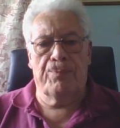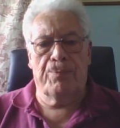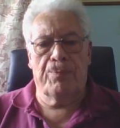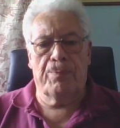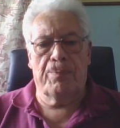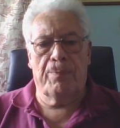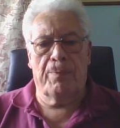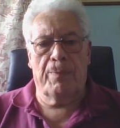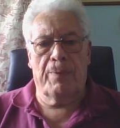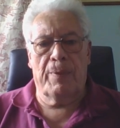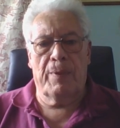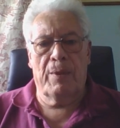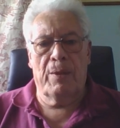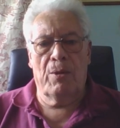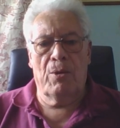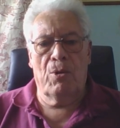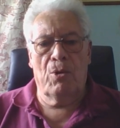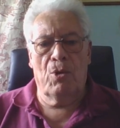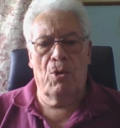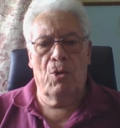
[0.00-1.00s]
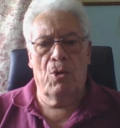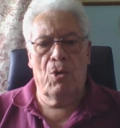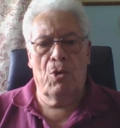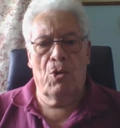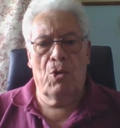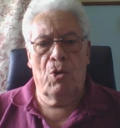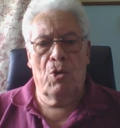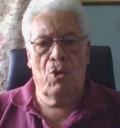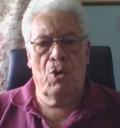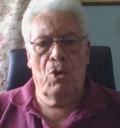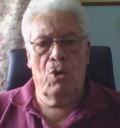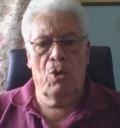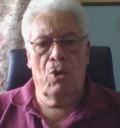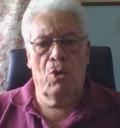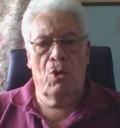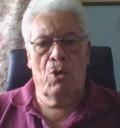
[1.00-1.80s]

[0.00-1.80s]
Nobody speaks.